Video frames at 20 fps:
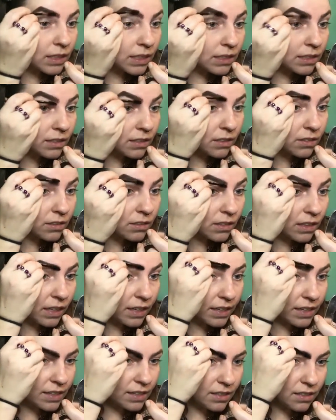Doesn't look
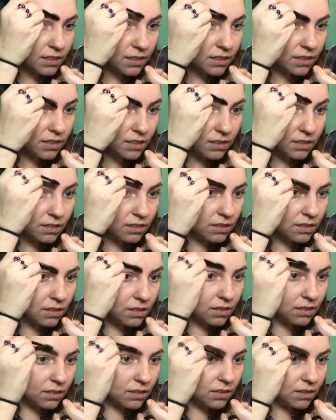like it's
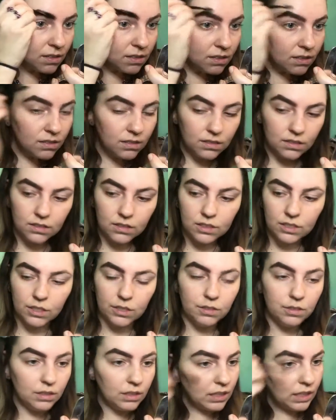
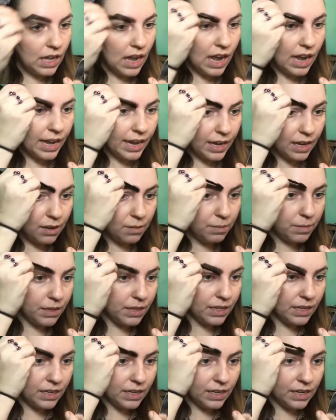too light,
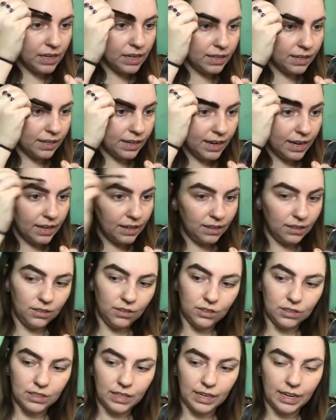but then again it kind of
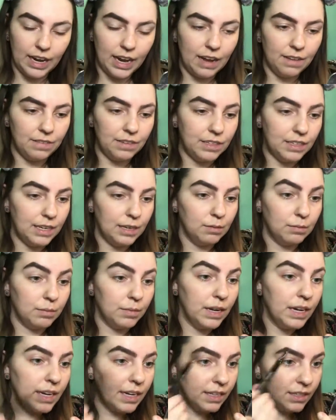looks like I haven't done
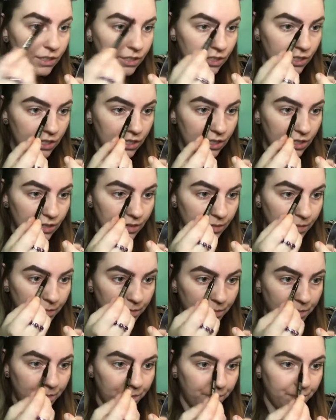much.
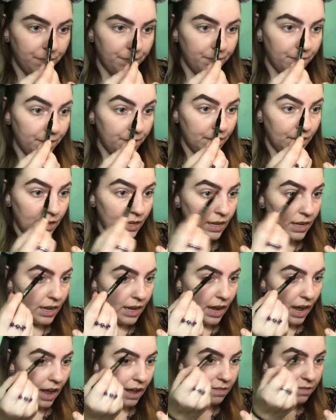
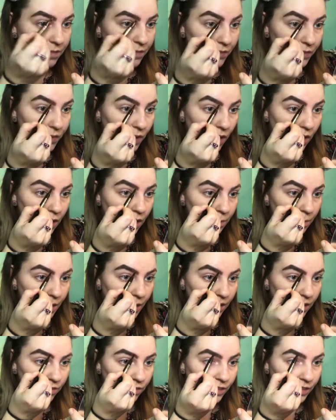I've thought
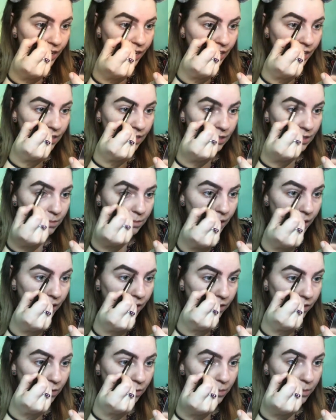about looking into
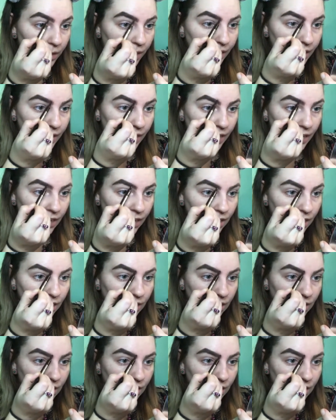microblading,